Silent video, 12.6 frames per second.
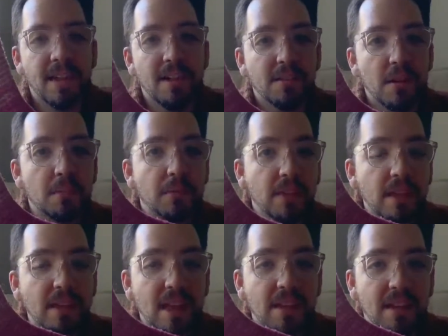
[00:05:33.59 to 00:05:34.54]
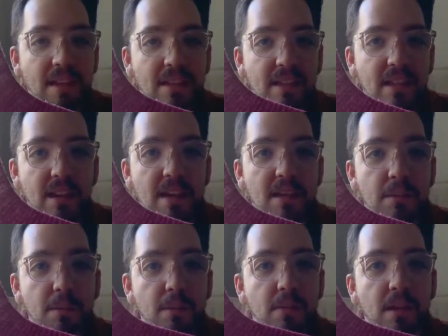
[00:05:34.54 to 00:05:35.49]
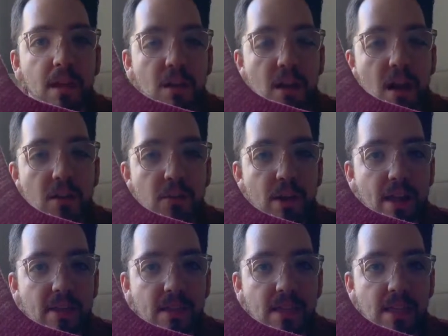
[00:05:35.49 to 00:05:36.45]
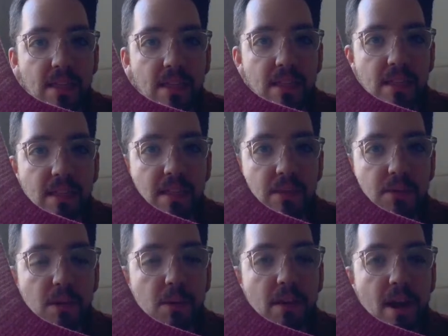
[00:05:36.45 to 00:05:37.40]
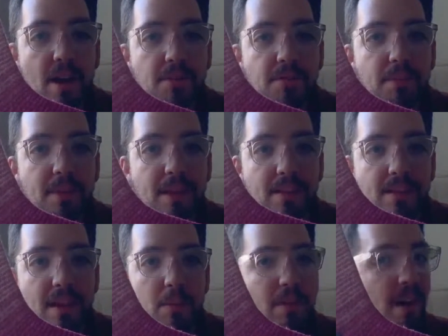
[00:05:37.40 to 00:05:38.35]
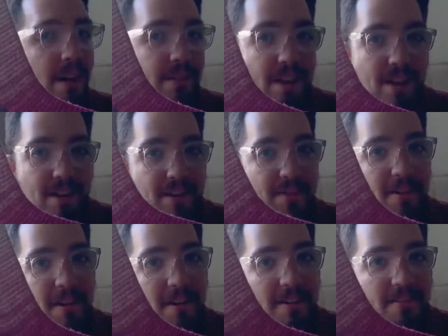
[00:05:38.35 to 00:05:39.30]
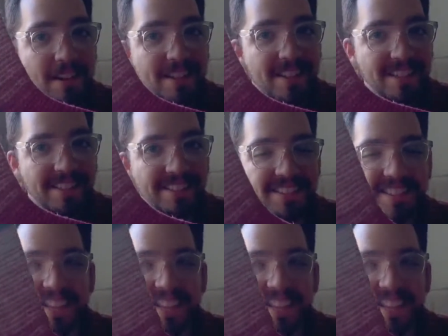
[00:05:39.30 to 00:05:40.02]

So I'm really glad that I did end up using a contrasting heel, toe, and cuff, because I would not have had enough yarn if I didn't.